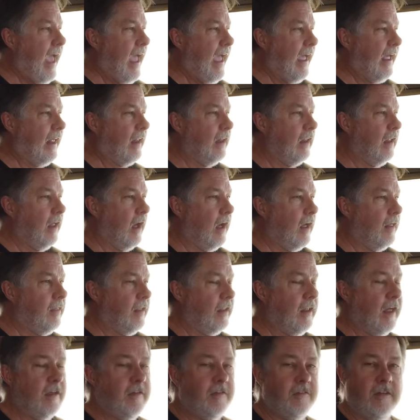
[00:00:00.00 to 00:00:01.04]
And
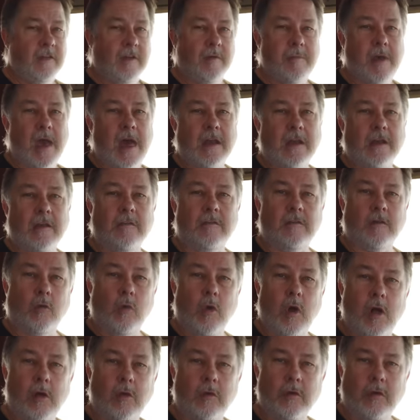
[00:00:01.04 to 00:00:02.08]
the nice thing about it is the
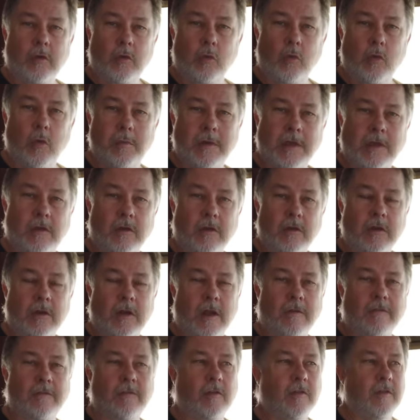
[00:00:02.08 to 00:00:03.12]
quality will be good
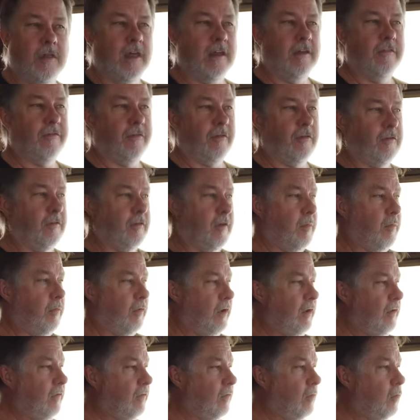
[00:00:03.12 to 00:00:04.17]
enough so that if for some
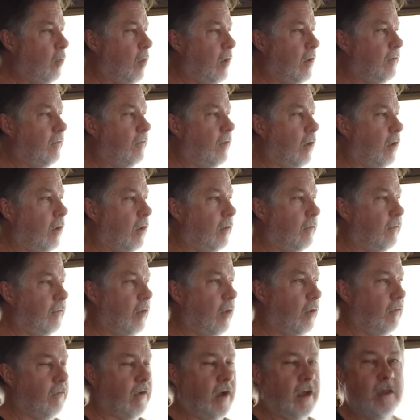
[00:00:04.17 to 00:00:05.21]
reason one of
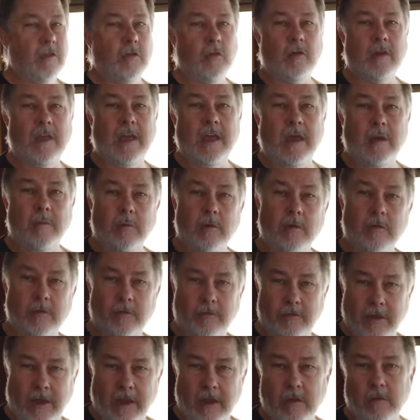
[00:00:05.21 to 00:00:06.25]
our regular
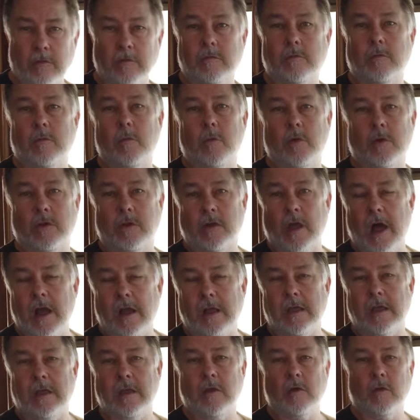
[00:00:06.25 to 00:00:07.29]
cameras fails when we're
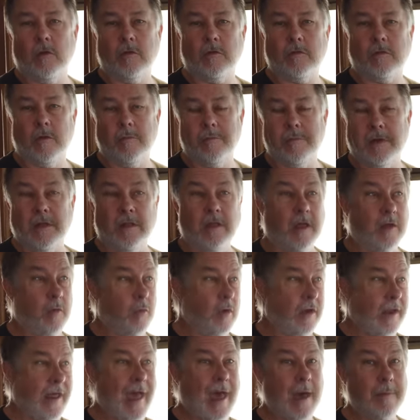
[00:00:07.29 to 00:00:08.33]
docking or something like
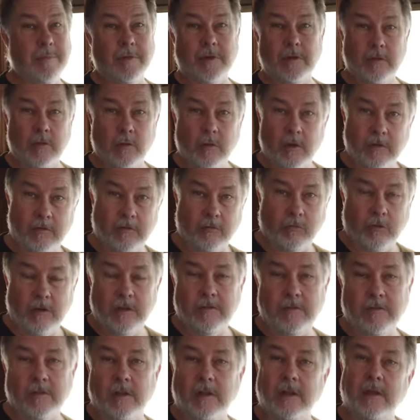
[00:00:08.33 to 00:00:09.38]
what happened to us
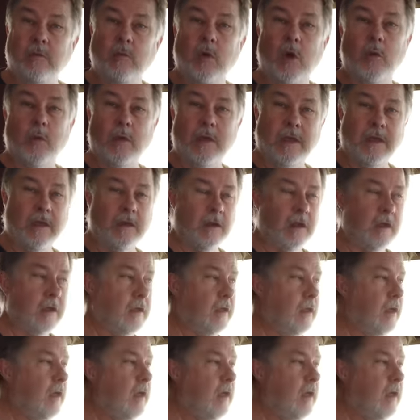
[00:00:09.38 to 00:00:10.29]
recently where we hit